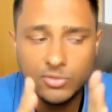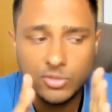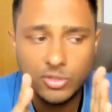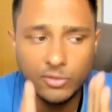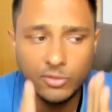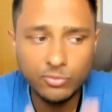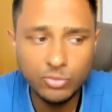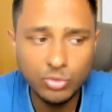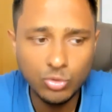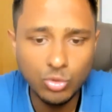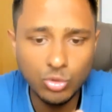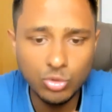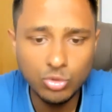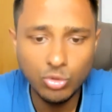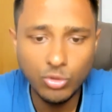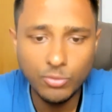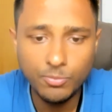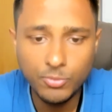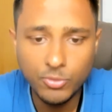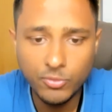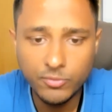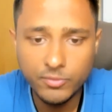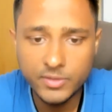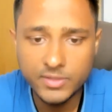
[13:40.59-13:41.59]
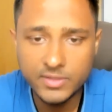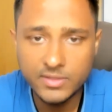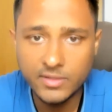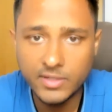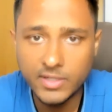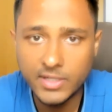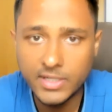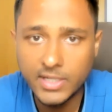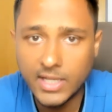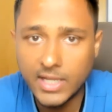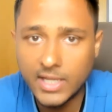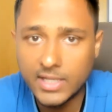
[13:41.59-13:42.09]
You have to go to a professor
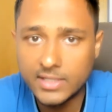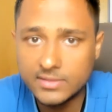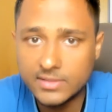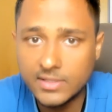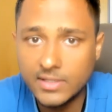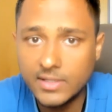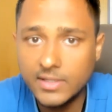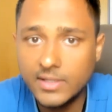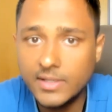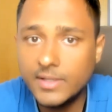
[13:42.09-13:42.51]
and ask.